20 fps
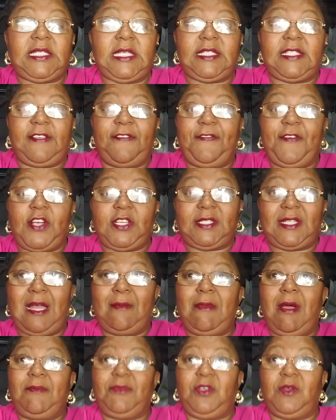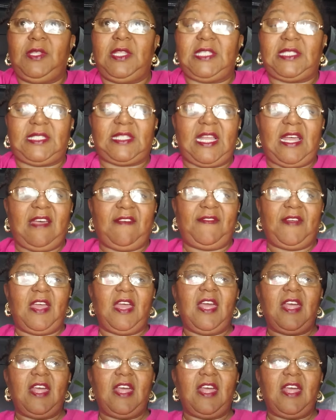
is the first time I'm doing this stuff.